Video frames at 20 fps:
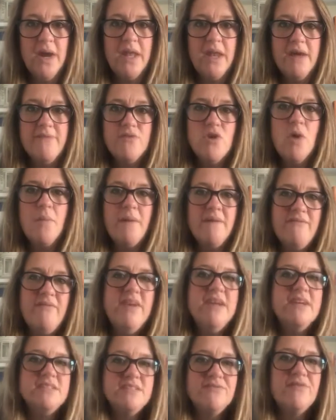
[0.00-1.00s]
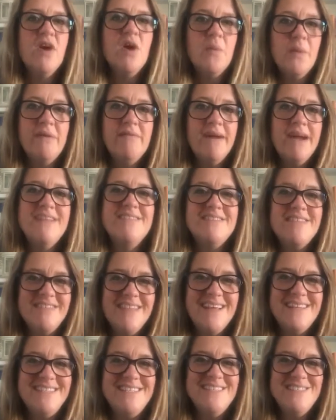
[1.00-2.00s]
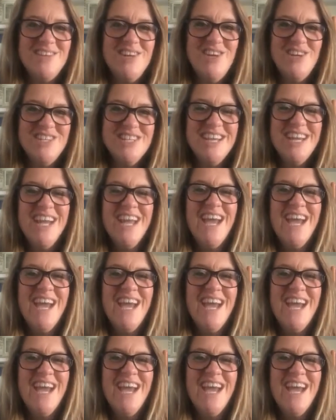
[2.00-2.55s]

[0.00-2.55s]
and I've got my fingers the right way around, so that is good.